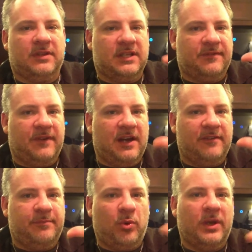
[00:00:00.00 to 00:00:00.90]
That's
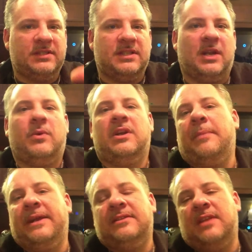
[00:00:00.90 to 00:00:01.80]
5 points that I wanted to
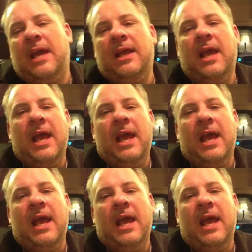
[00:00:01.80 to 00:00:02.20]
make today.